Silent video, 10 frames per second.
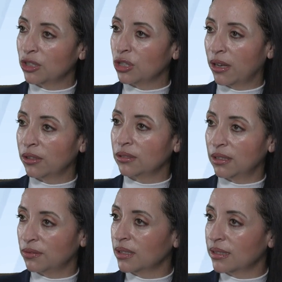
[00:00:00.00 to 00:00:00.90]
each other's
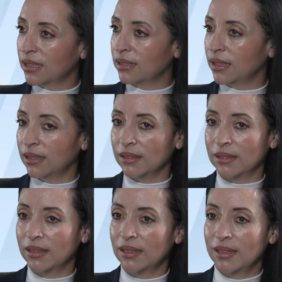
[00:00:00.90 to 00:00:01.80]
differences
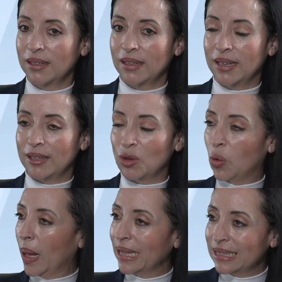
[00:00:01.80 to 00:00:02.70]
and
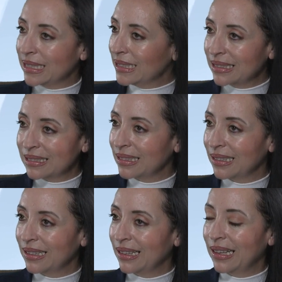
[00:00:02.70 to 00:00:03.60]
qualities.
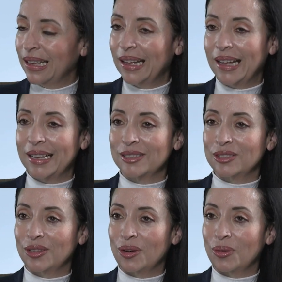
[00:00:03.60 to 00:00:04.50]
And
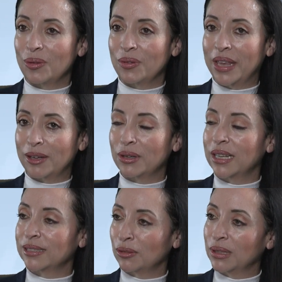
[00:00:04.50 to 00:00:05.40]
so that
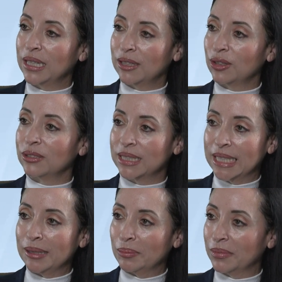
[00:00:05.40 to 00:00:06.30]
creates a really good
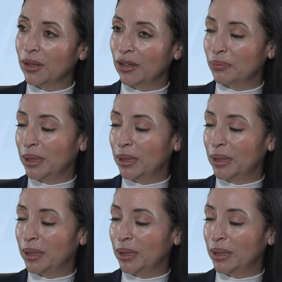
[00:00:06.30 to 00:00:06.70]
team of